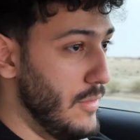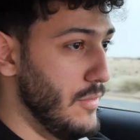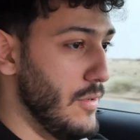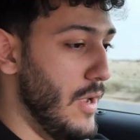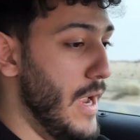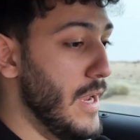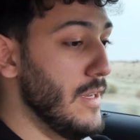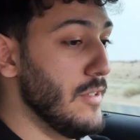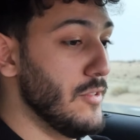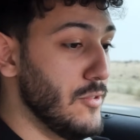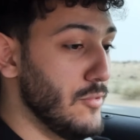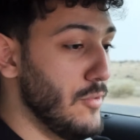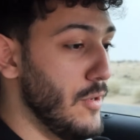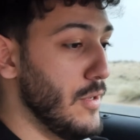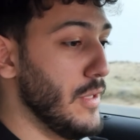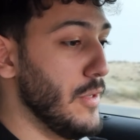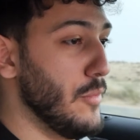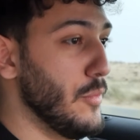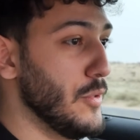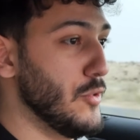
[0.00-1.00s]
Right,
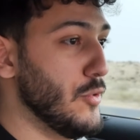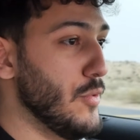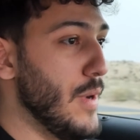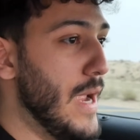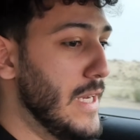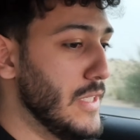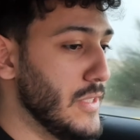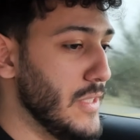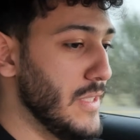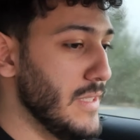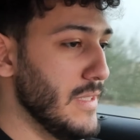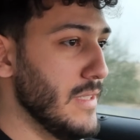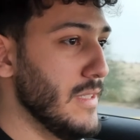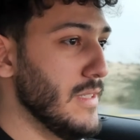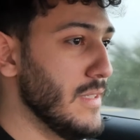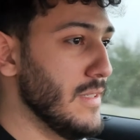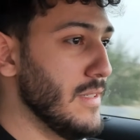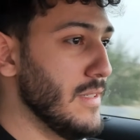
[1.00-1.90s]
struggling with traction.